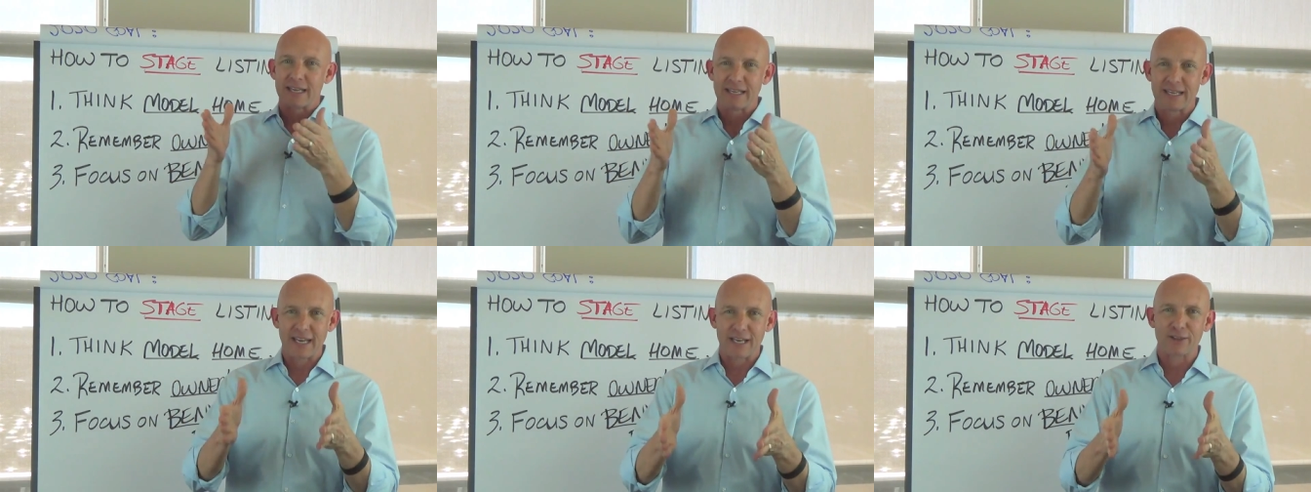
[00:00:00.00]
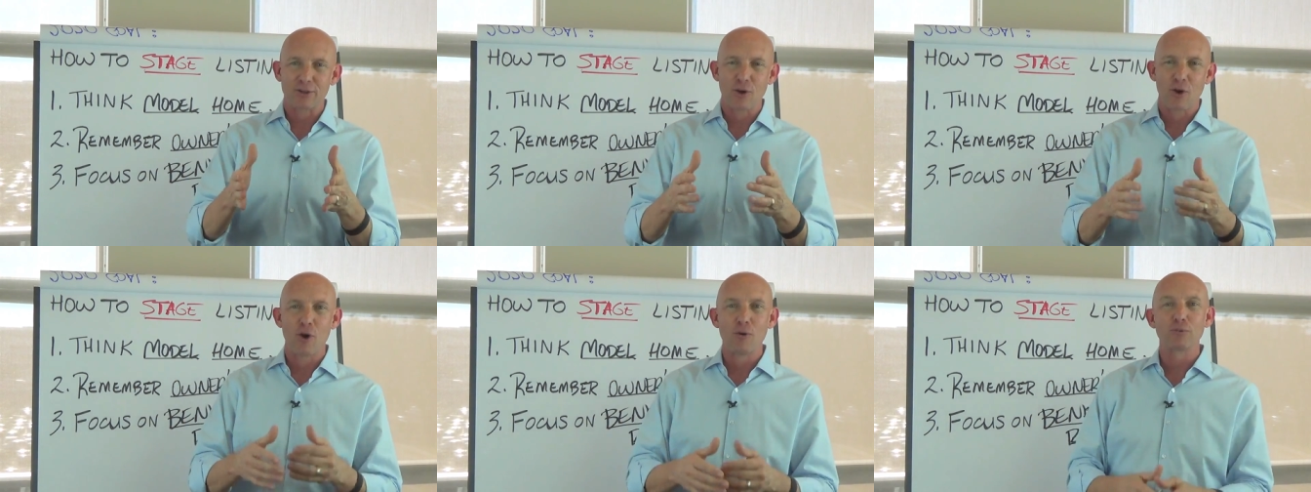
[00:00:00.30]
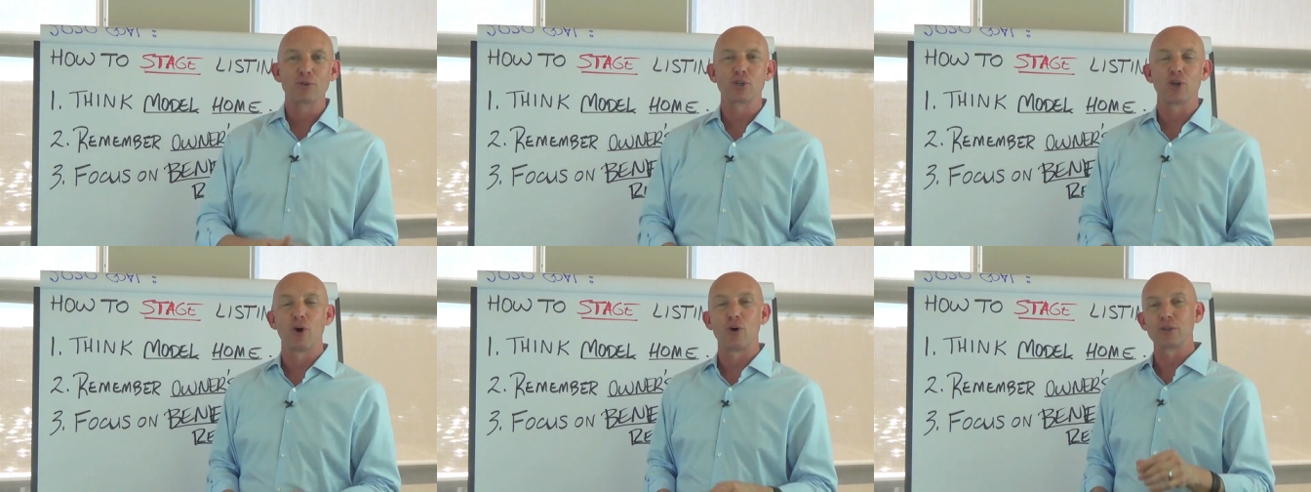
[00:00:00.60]
get their
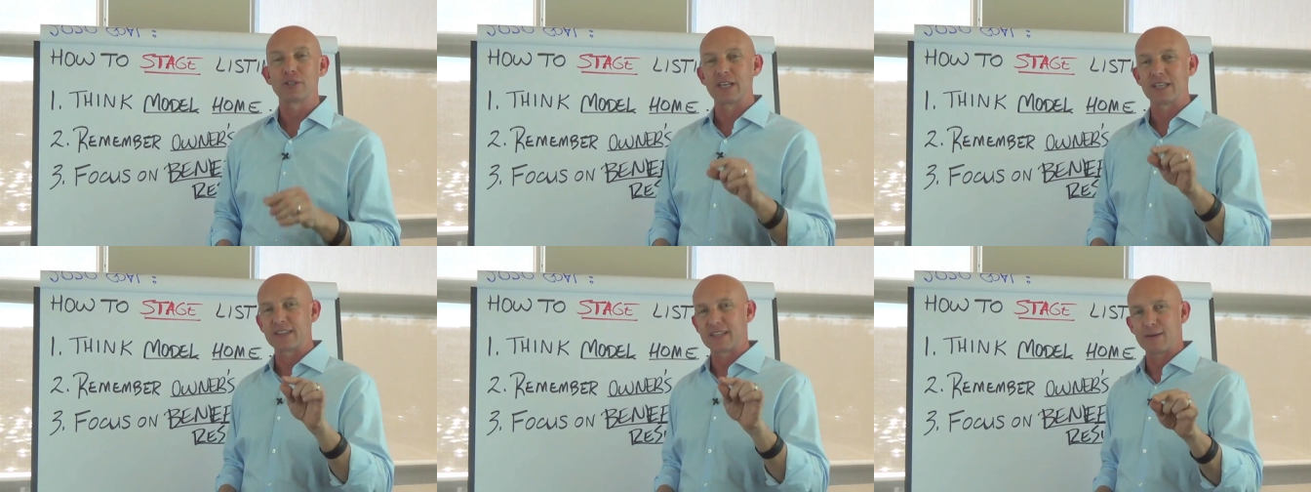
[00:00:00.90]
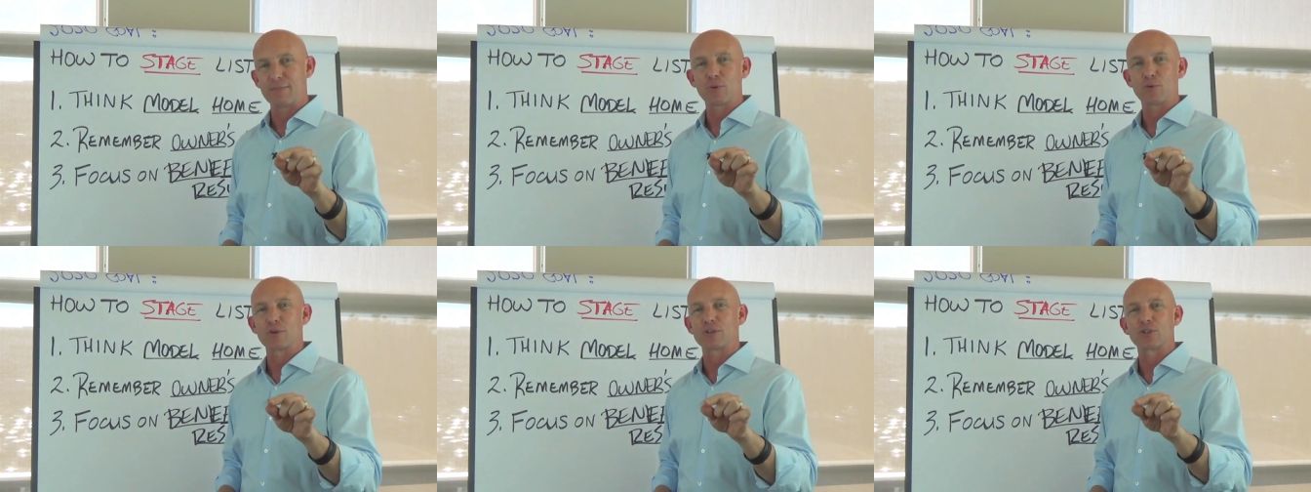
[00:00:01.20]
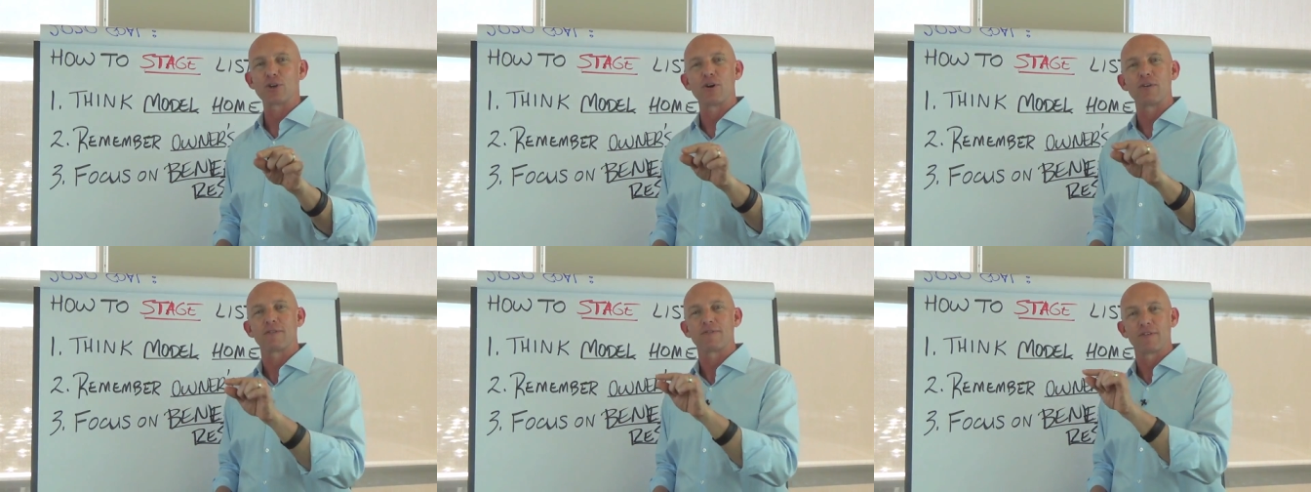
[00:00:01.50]
home sold, get them the
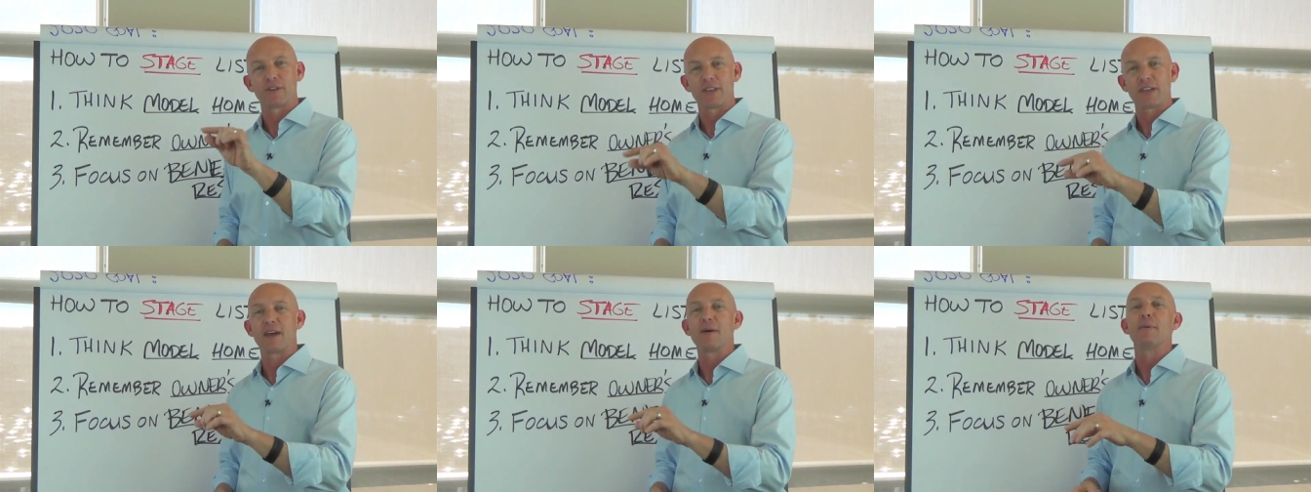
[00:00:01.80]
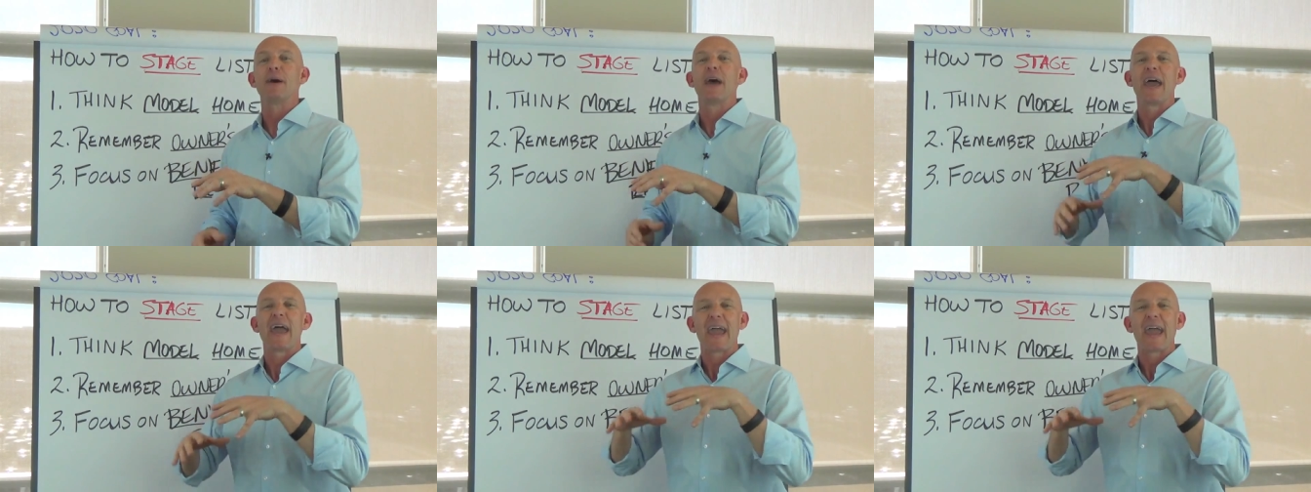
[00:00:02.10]
result for them